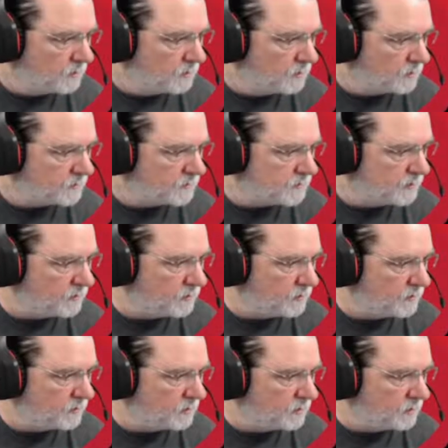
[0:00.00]
Let's see
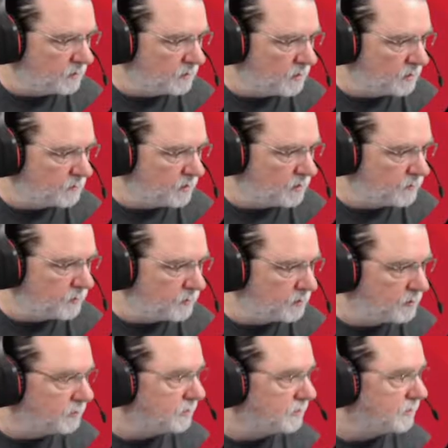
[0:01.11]
what Long Dog put a
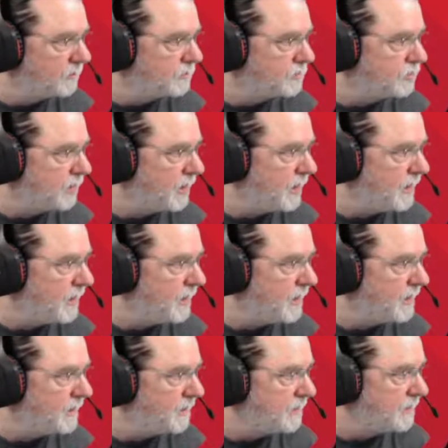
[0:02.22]
link in
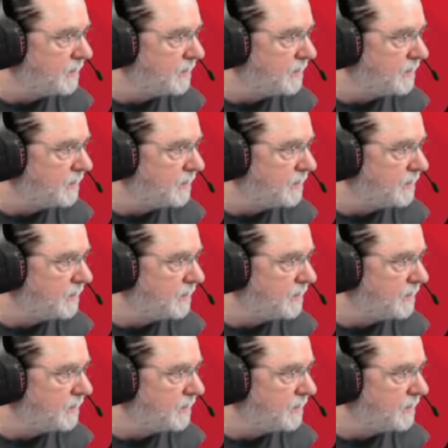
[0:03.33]
chat.